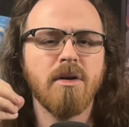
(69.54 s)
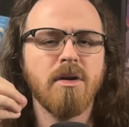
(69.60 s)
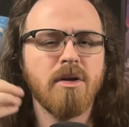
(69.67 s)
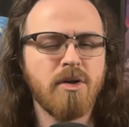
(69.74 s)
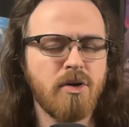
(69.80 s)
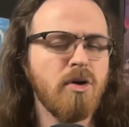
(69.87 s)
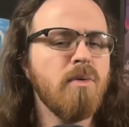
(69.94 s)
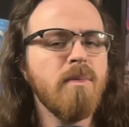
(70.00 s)

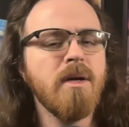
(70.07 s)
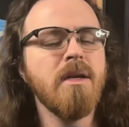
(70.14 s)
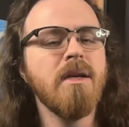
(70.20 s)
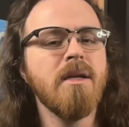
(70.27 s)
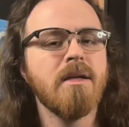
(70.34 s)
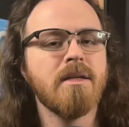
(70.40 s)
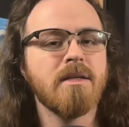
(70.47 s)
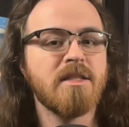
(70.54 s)

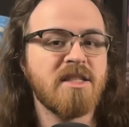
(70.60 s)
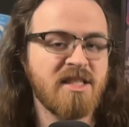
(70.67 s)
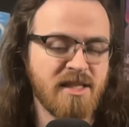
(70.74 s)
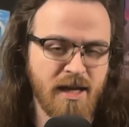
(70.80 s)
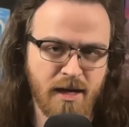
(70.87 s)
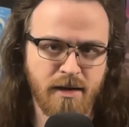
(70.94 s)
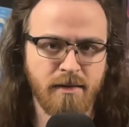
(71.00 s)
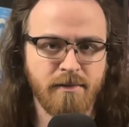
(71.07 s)
human
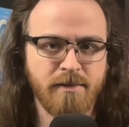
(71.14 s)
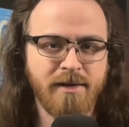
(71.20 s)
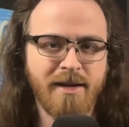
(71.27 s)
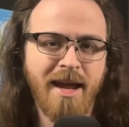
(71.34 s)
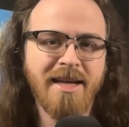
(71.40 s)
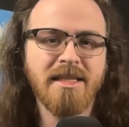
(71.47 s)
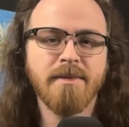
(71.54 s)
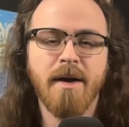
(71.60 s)
skin
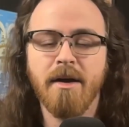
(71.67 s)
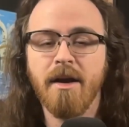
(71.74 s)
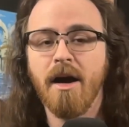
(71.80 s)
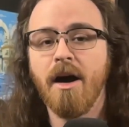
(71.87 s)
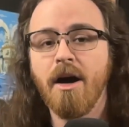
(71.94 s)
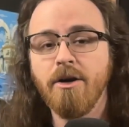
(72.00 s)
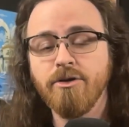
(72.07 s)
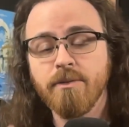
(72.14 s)
takes about
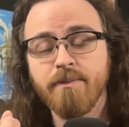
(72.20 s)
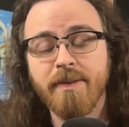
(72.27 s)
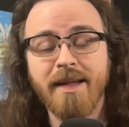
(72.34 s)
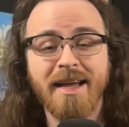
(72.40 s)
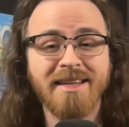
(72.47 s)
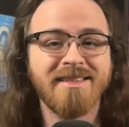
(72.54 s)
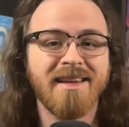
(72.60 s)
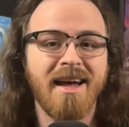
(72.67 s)

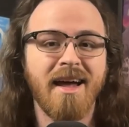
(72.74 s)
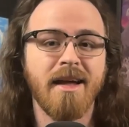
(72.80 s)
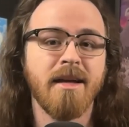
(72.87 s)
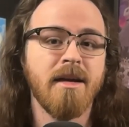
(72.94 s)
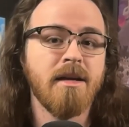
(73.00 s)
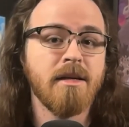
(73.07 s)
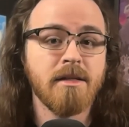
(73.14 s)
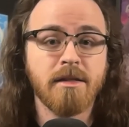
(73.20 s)
100 psi
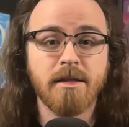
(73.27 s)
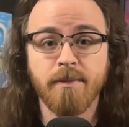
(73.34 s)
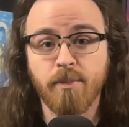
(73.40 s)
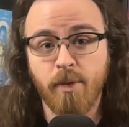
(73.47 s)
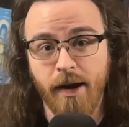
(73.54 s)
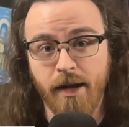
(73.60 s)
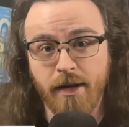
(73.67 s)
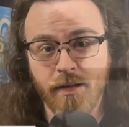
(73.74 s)
to
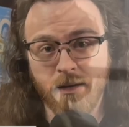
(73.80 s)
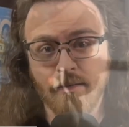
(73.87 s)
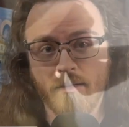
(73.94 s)
break,